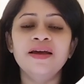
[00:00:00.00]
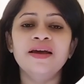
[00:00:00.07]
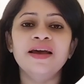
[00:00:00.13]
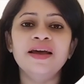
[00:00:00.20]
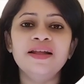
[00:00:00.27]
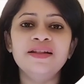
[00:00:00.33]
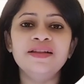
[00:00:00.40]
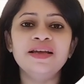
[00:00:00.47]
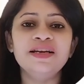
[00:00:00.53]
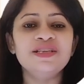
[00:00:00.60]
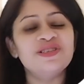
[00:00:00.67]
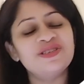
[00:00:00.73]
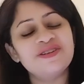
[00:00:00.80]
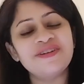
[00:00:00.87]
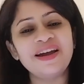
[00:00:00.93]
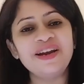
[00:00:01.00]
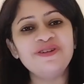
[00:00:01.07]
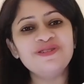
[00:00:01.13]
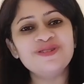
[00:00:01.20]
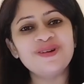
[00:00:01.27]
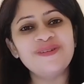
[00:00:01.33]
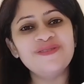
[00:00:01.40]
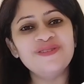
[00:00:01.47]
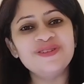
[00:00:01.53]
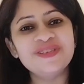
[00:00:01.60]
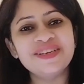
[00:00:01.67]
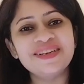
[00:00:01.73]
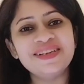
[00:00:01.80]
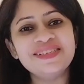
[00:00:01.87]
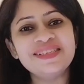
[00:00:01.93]
and then try to solve those
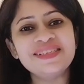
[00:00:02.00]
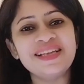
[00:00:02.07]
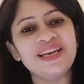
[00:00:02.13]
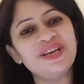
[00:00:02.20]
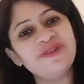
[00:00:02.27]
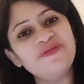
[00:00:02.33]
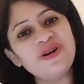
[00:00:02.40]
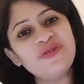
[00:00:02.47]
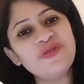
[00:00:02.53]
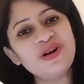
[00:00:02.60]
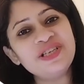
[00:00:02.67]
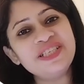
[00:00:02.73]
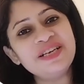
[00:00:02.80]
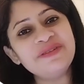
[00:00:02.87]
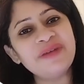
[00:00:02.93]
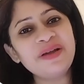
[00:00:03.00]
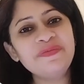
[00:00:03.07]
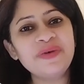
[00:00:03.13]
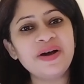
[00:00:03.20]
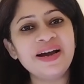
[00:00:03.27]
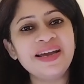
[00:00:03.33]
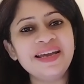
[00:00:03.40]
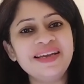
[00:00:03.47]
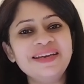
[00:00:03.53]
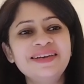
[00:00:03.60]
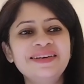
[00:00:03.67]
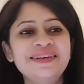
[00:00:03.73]
riddles. Thank you for watching. Bye bye.